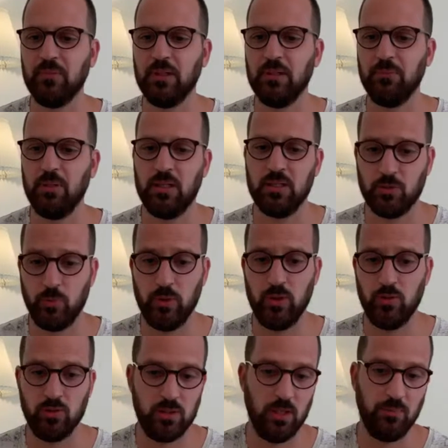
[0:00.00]
because we
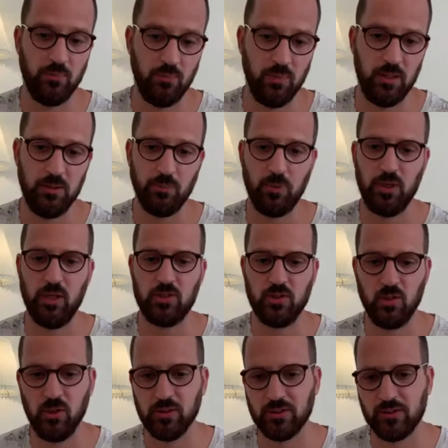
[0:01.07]
use them in
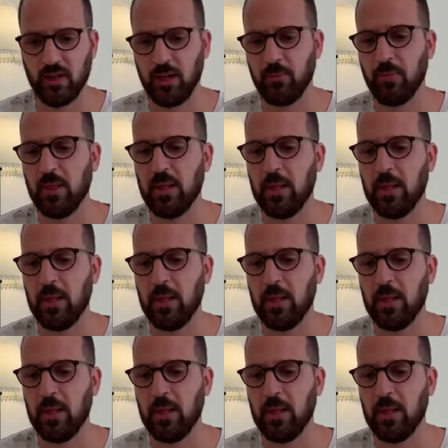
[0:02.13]
production all the time.